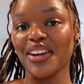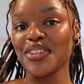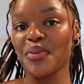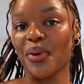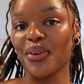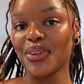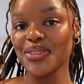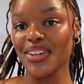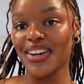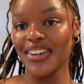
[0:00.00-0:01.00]
our spring
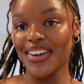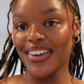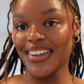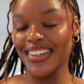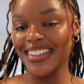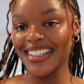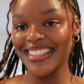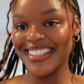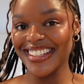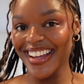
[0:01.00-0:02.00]
rolls are all
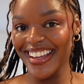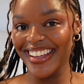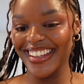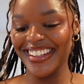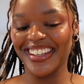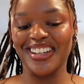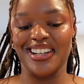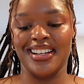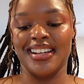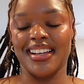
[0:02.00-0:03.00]
done. Here,
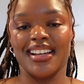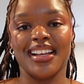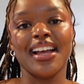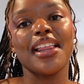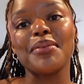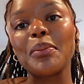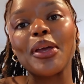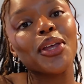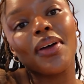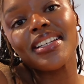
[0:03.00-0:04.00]
let me
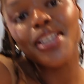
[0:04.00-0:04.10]
pick you guys